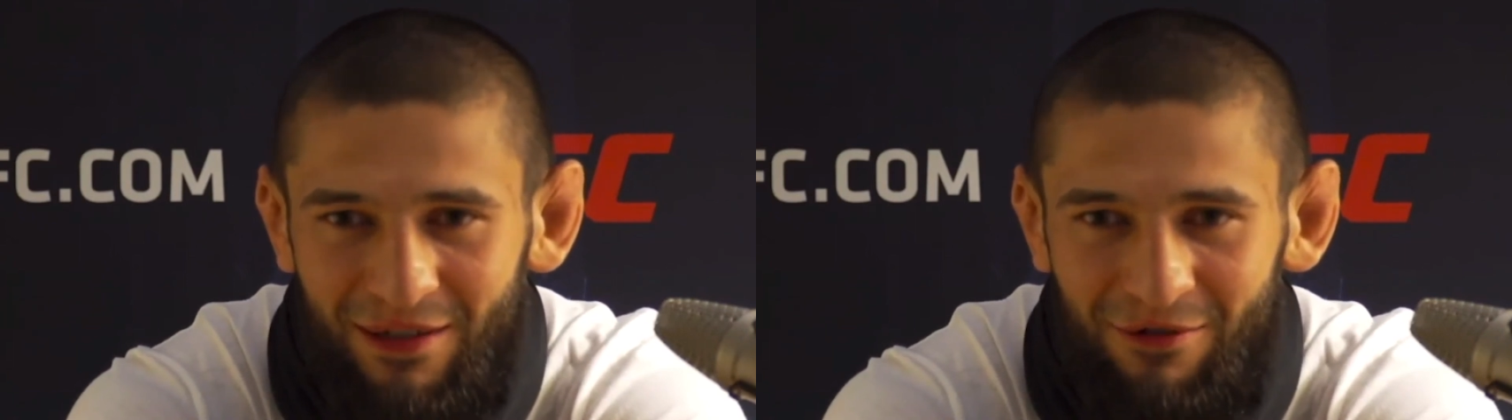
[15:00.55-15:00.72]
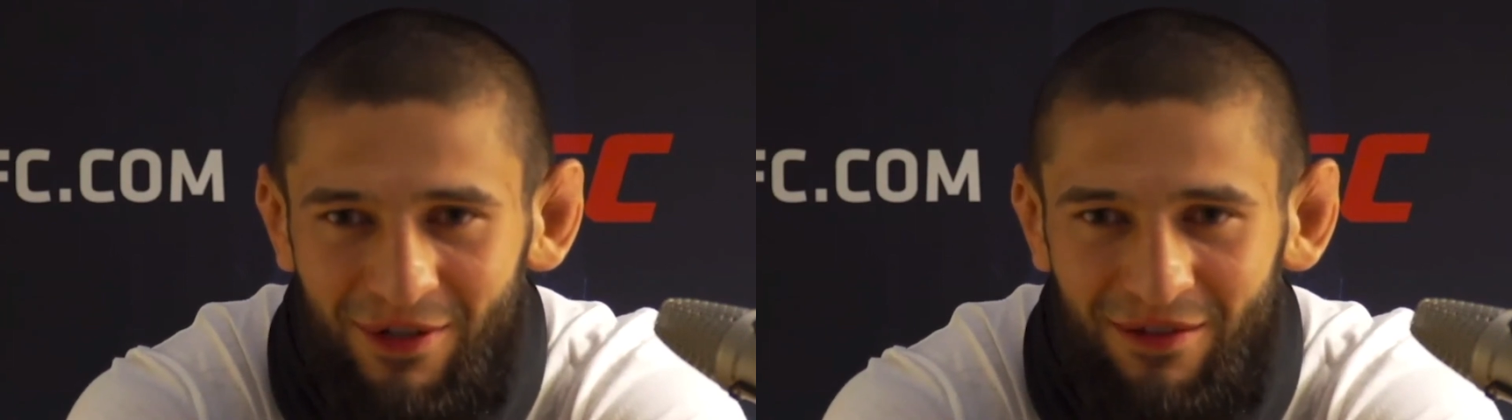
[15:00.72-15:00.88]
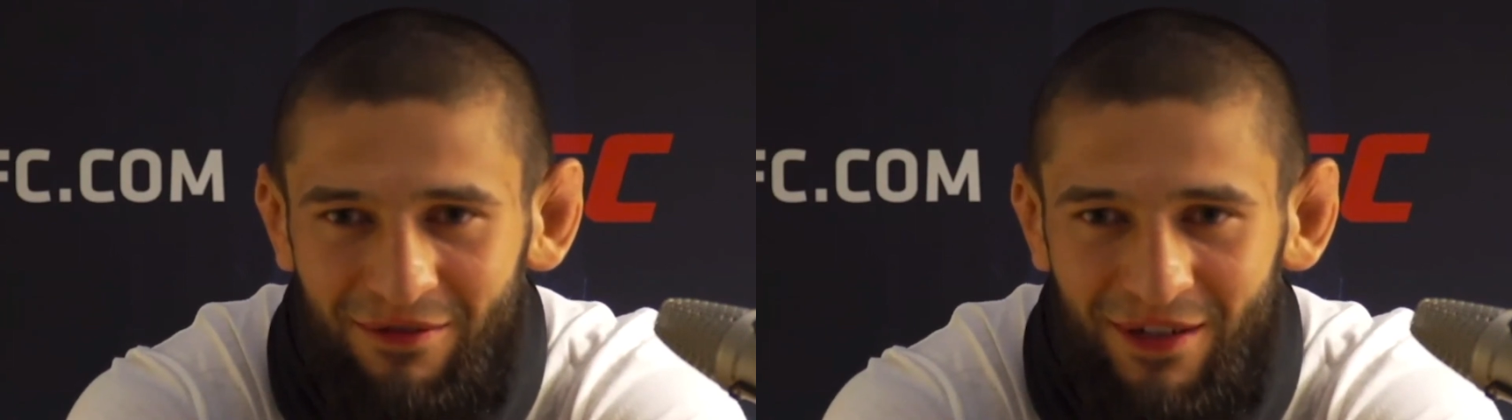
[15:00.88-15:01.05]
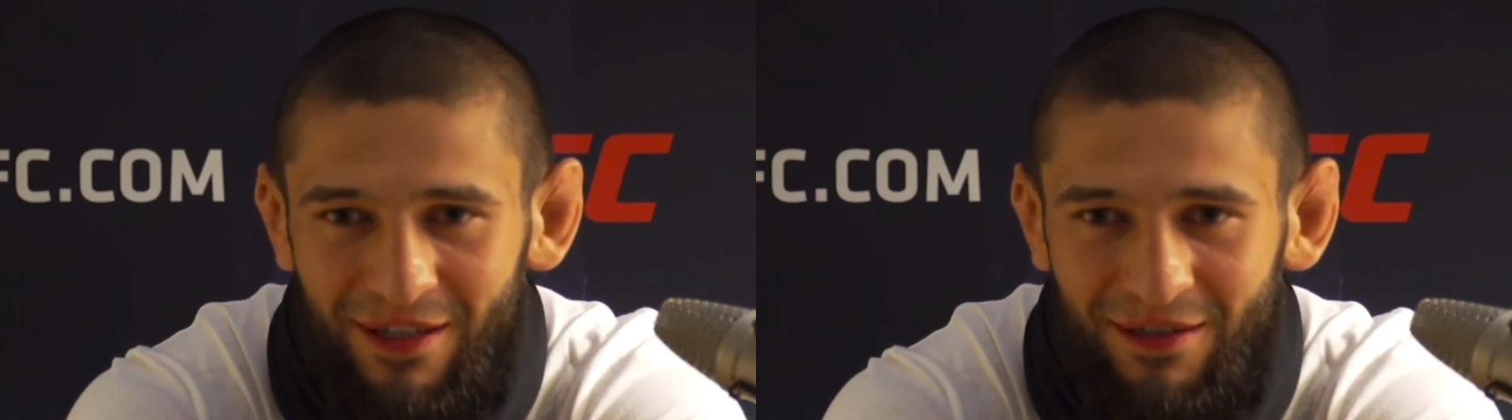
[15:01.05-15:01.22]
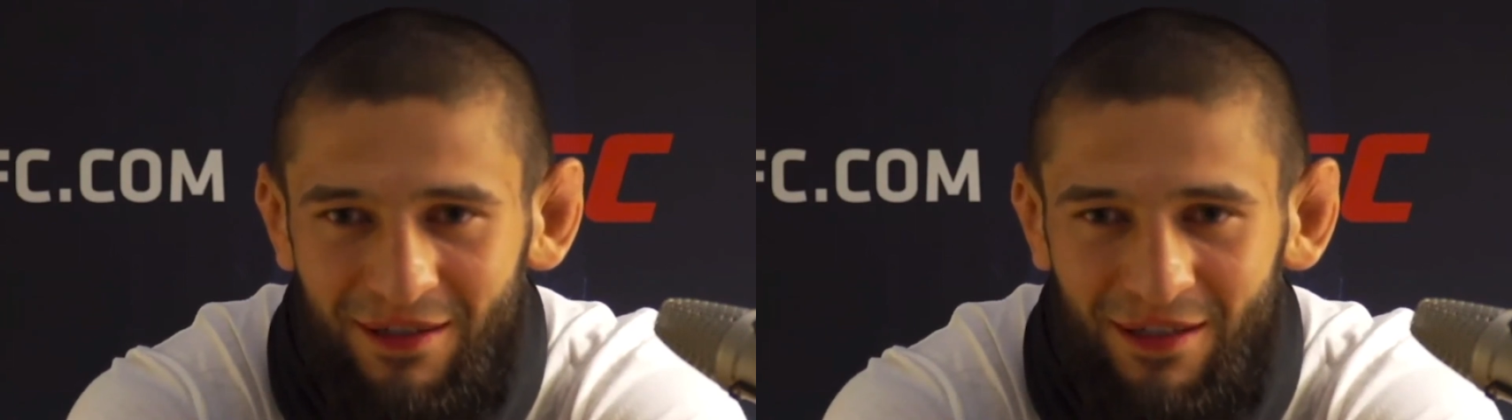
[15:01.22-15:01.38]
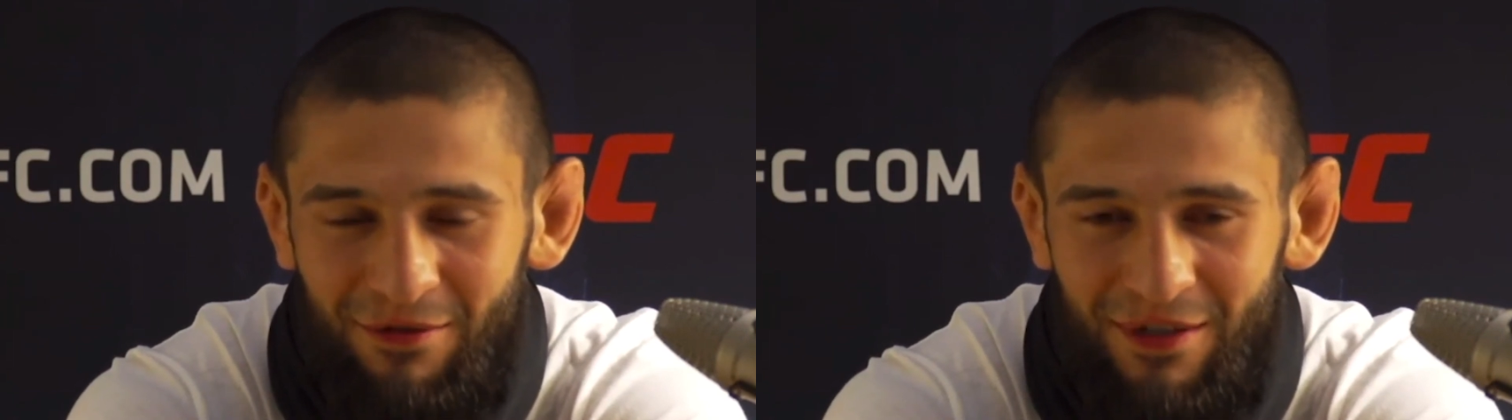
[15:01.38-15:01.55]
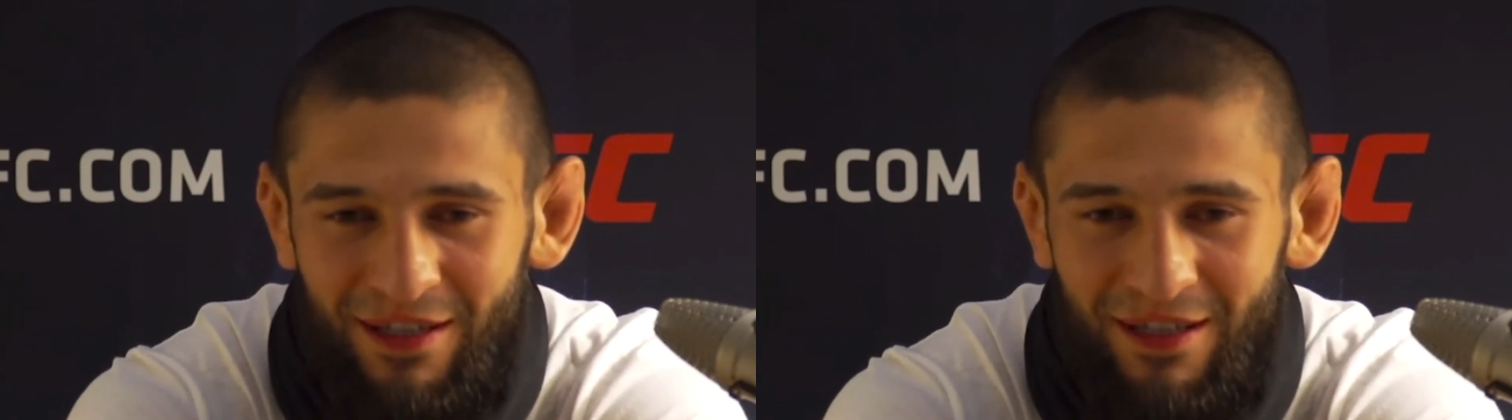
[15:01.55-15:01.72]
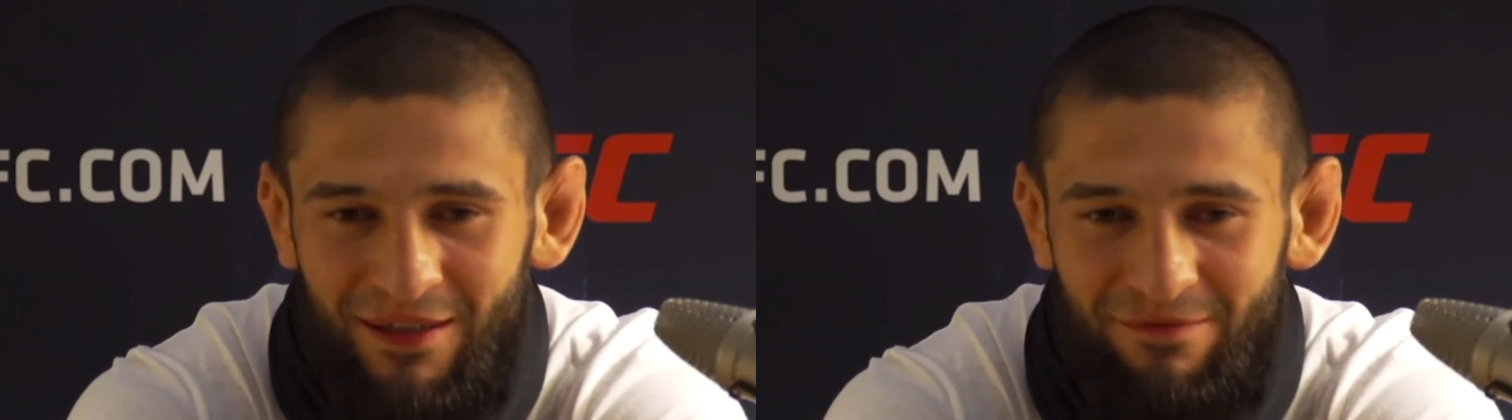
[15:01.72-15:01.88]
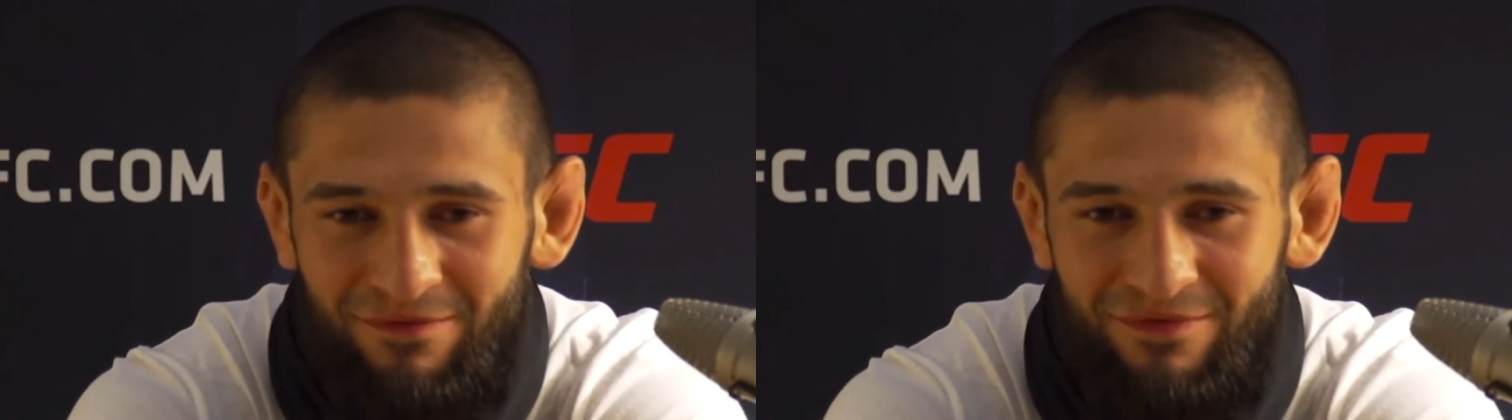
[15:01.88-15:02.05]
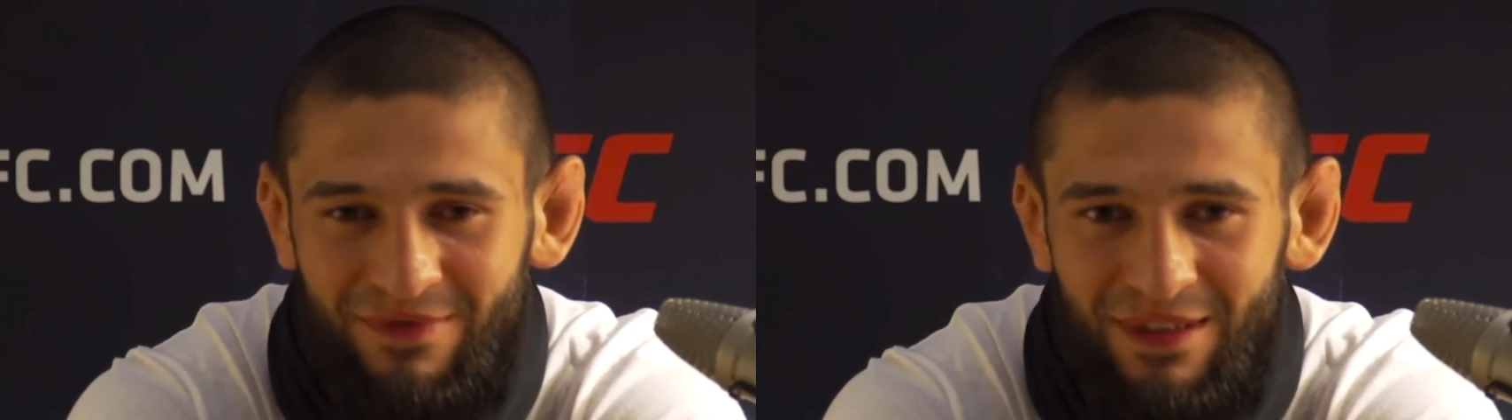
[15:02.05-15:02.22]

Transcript: I want to fight every day.